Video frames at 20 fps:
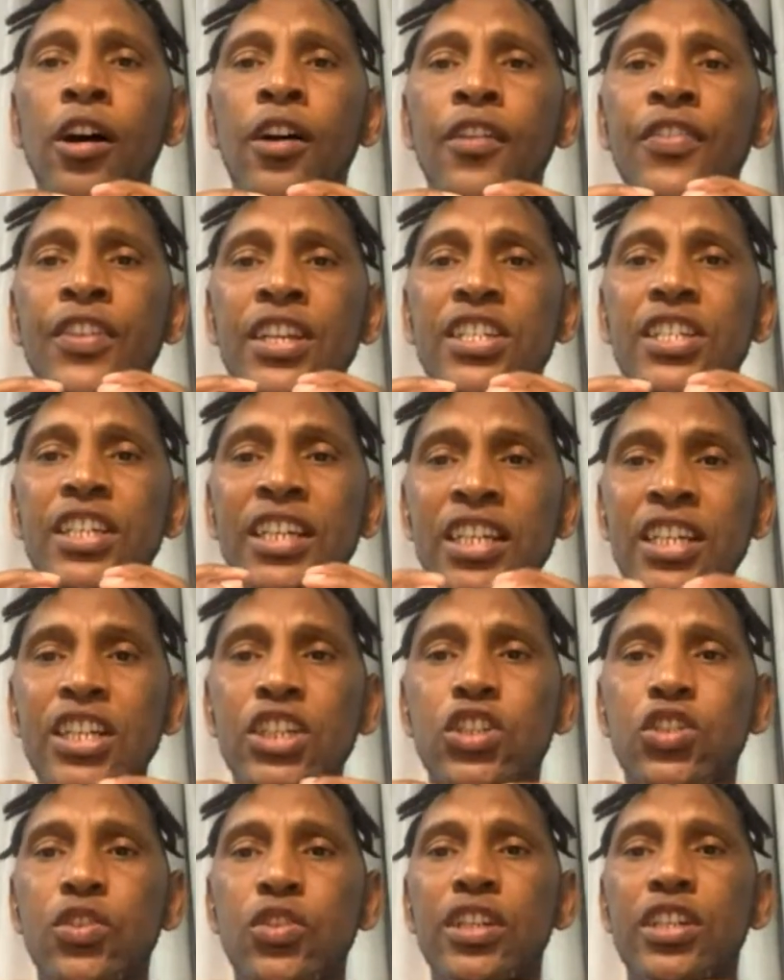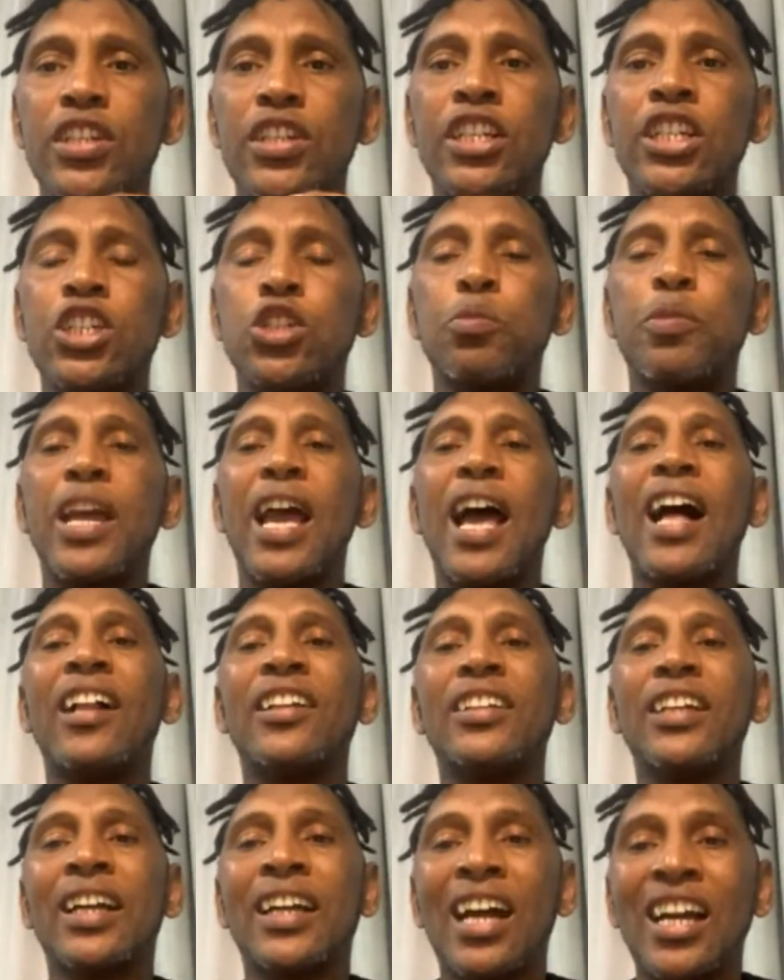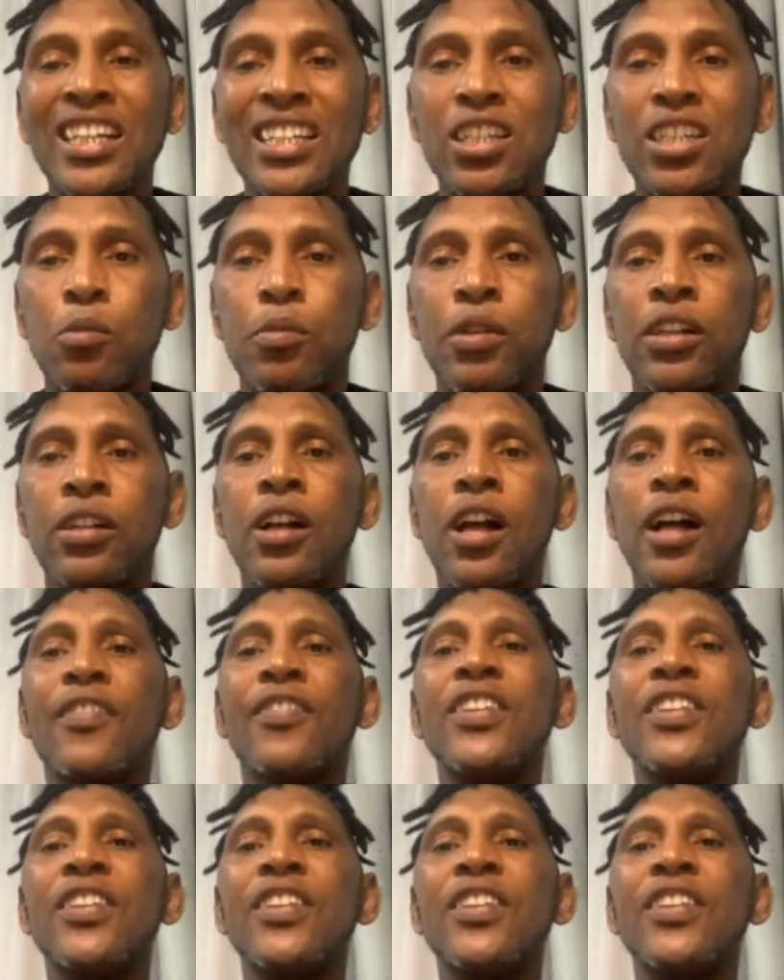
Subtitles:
These industries need to be held accountable.